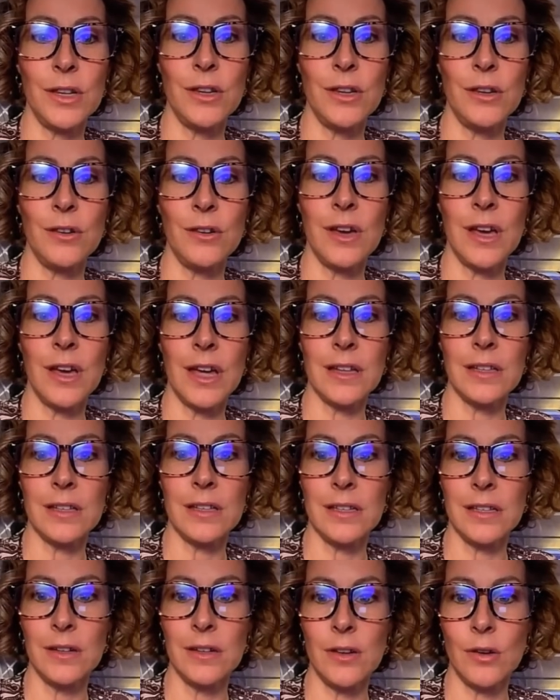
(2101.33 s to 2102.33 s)
you got
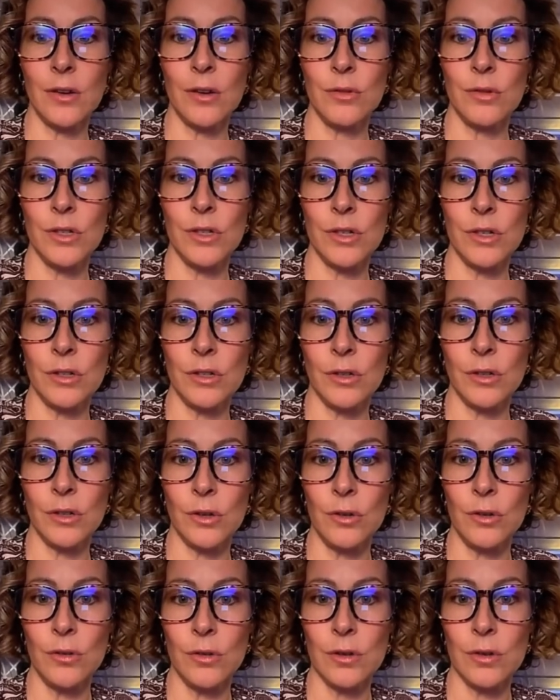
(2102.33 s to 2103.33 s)
to go
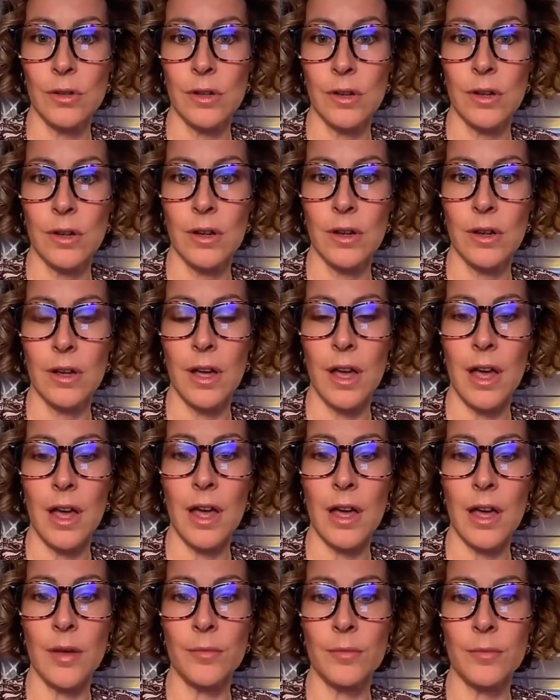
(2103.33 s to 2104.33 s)
too,
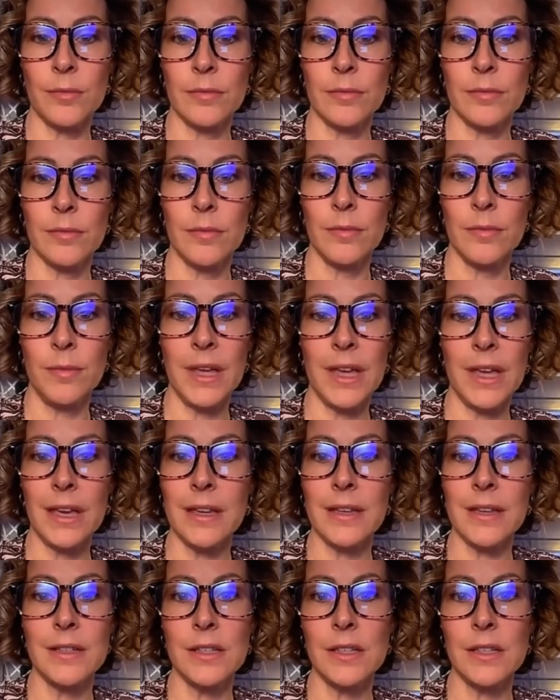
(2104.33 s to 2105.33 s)
um,
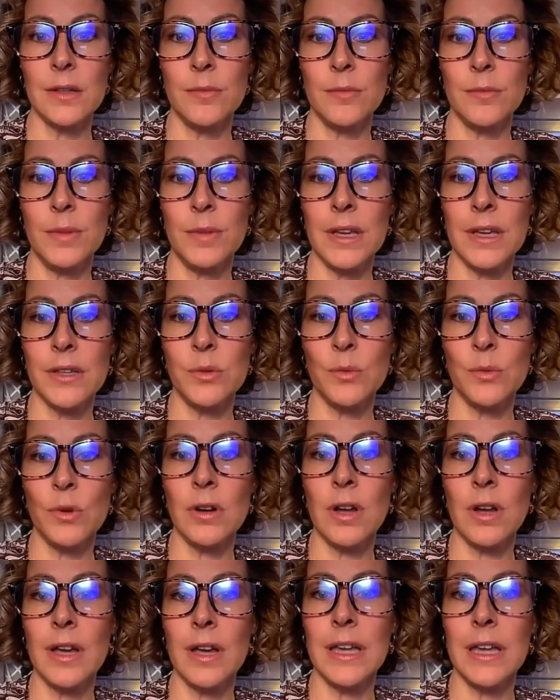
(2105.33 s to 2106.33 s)
because because
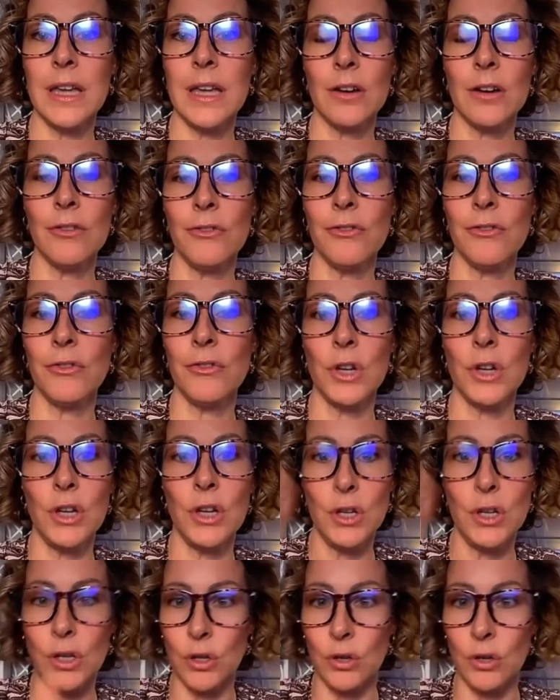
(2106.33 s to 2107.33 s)
we're not here for
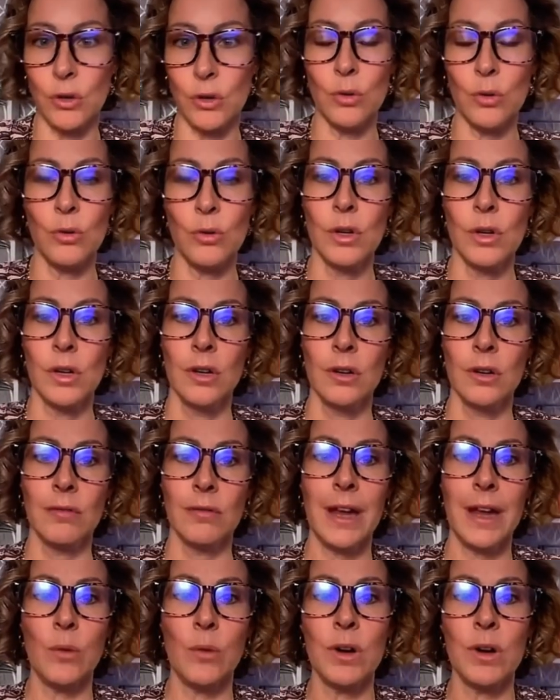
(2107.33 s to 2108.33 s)
you,
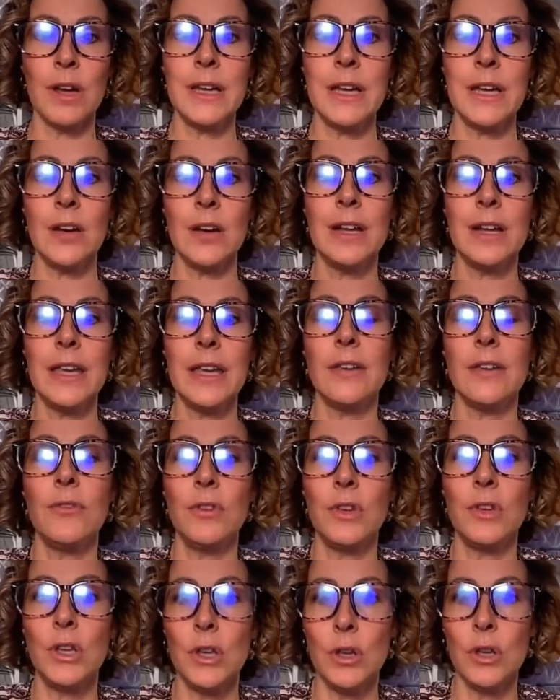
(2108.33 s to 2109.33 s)
right? We're not here to
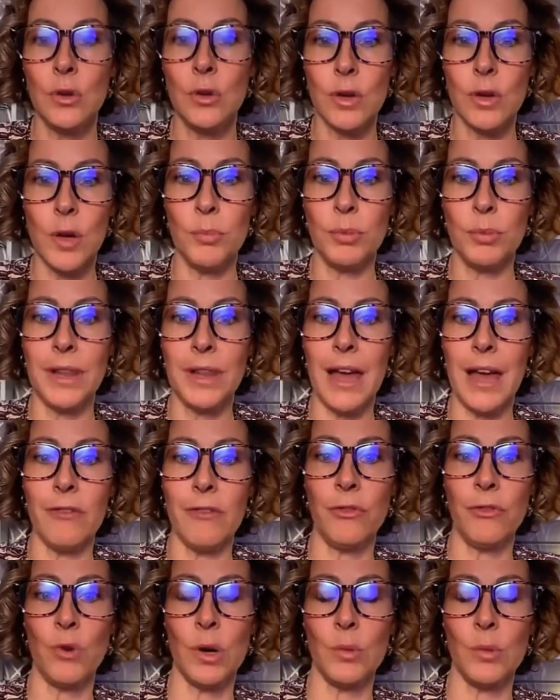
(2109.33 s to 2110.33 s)
give you a
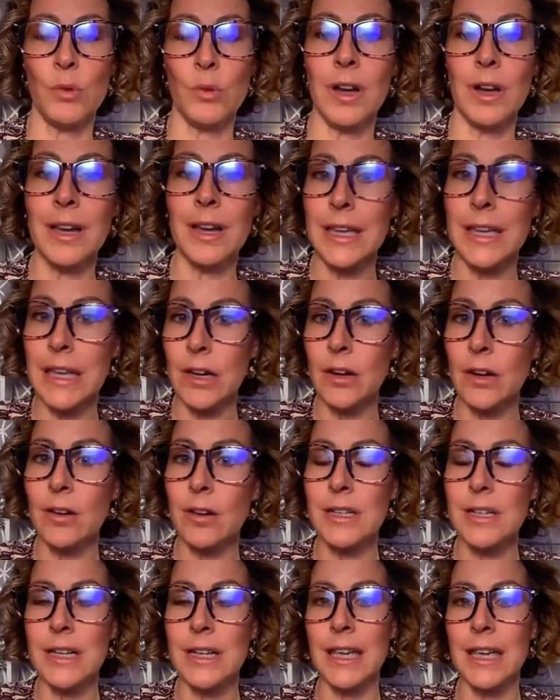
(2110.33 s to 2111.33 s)
platform. We're not
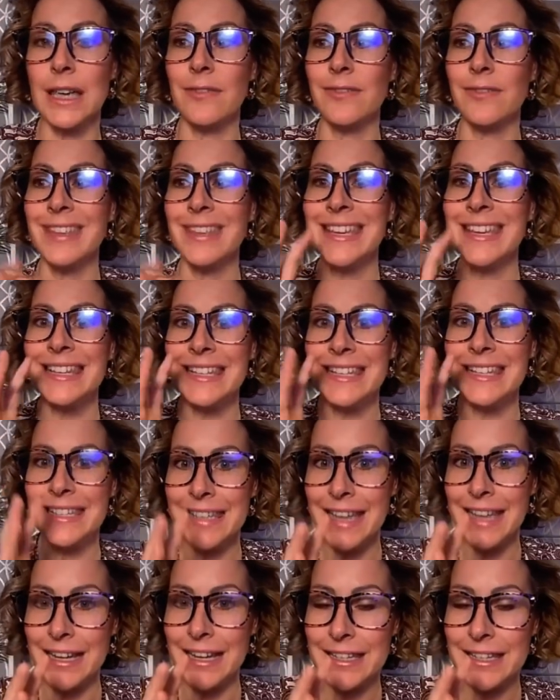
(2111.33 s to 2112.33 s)
here to give
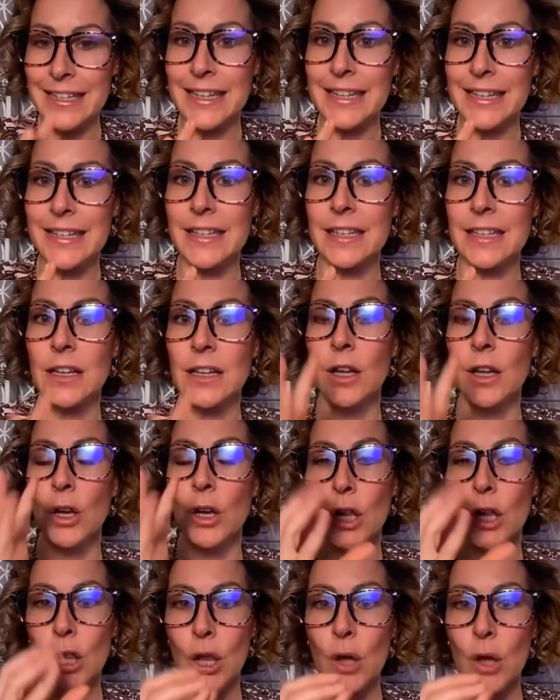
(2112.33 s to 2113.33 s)
sexist,
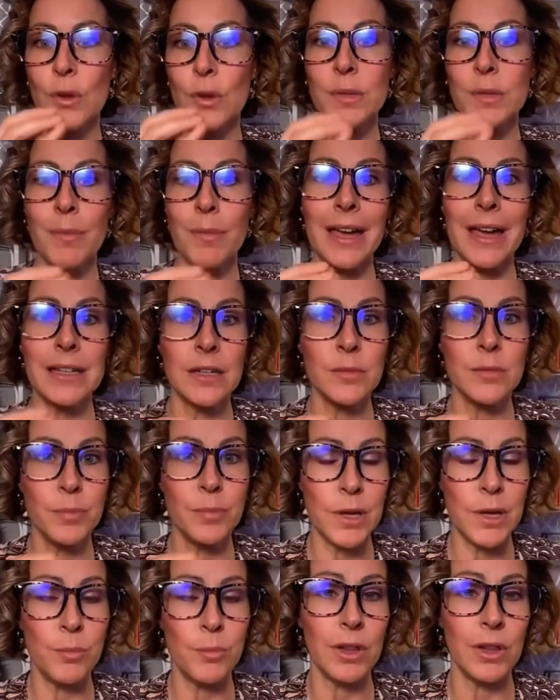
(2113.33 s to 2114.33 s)
close-minded
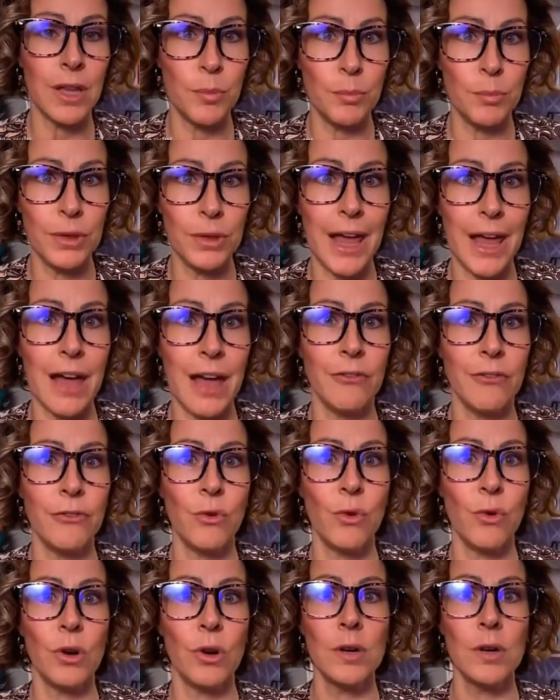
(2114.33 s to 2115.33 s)
people a
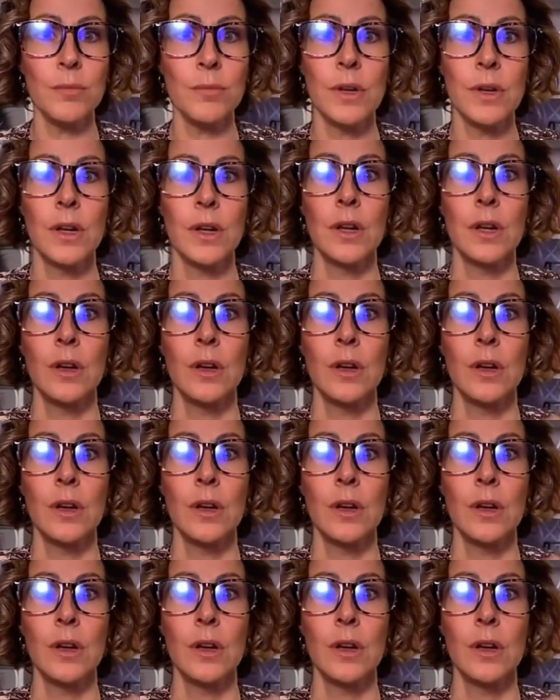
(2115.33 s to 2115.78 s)
platform.